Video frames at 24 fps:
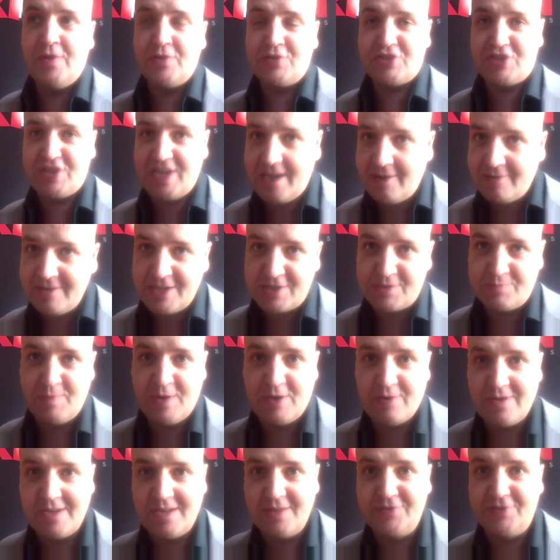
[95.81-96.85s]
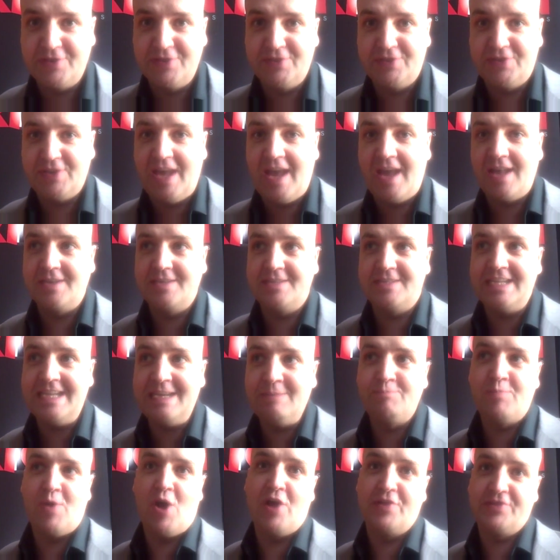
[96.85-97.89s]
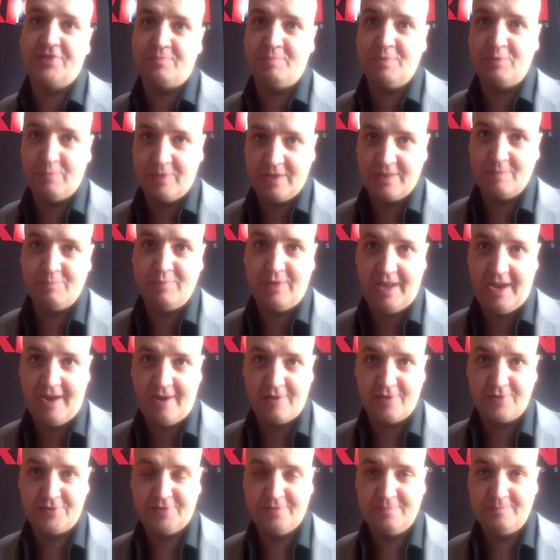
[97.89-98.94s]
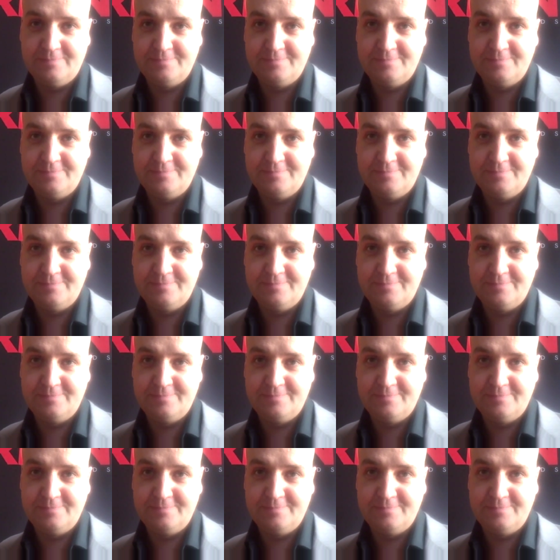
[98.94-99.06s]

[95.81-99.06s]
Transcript: shared experiences, and deep bonds between the players.